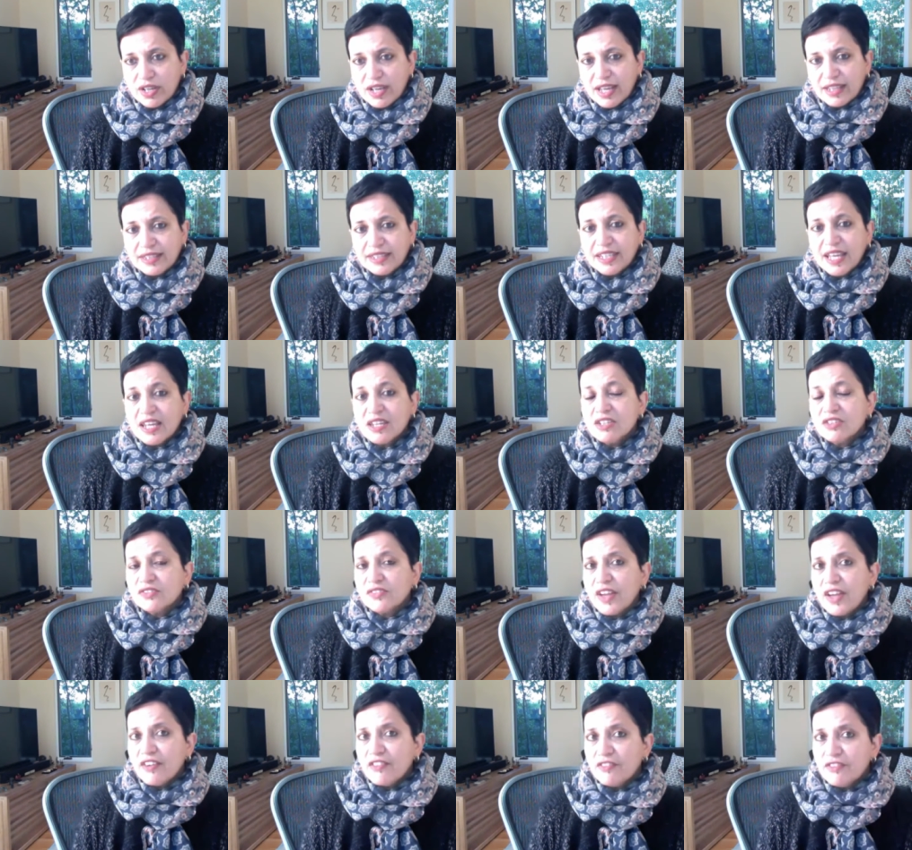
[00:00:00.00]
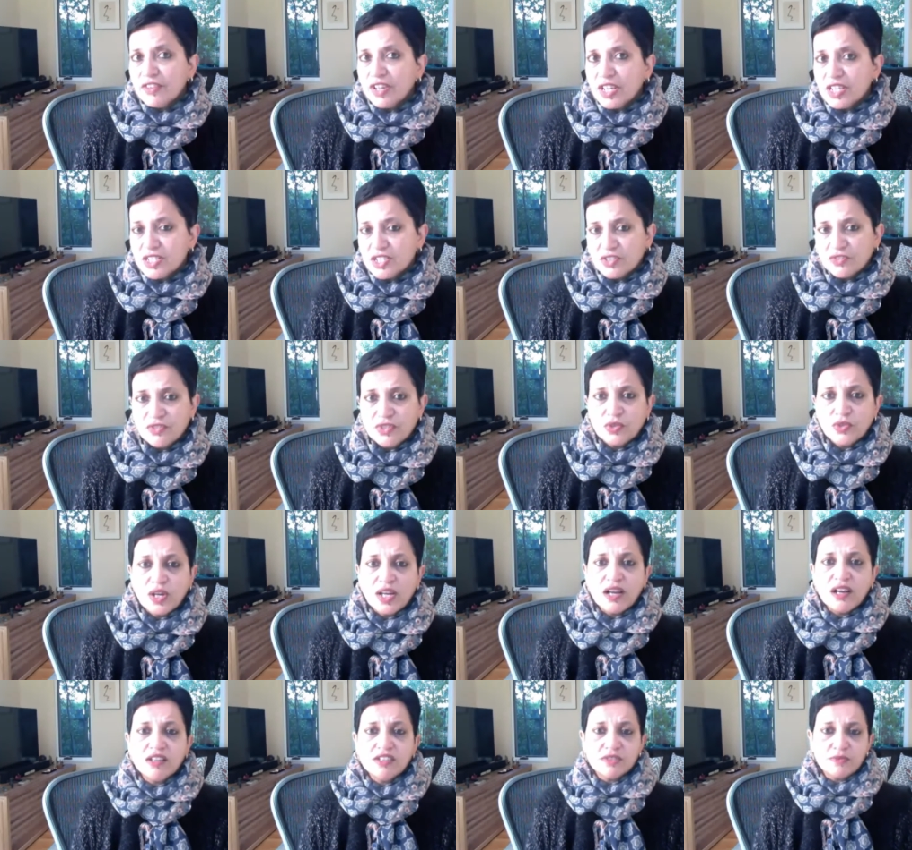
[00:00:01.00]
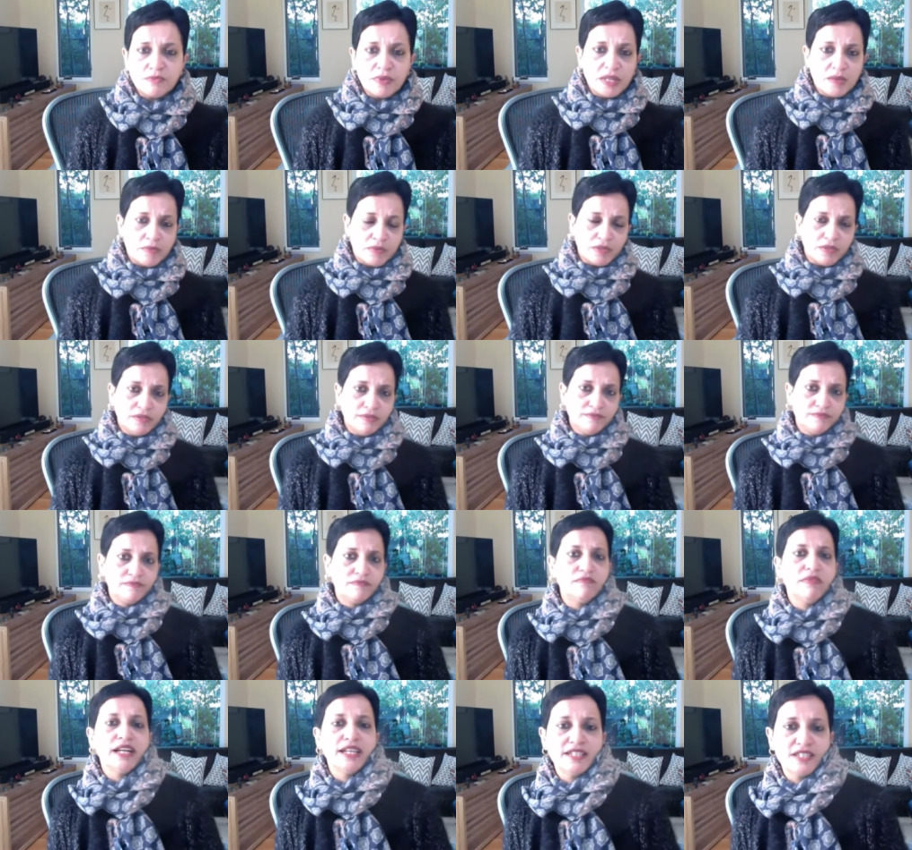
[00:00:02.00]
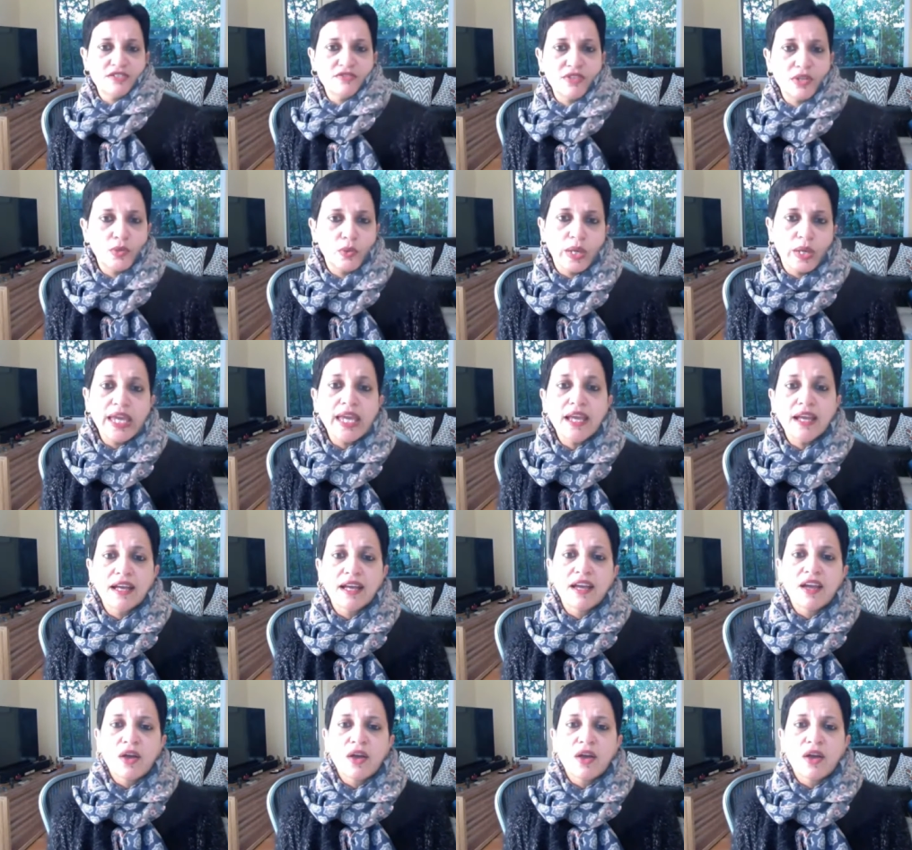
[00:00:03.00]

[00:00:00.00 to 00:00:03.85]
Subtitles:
At the end of every interview, I ask people, my interviewee,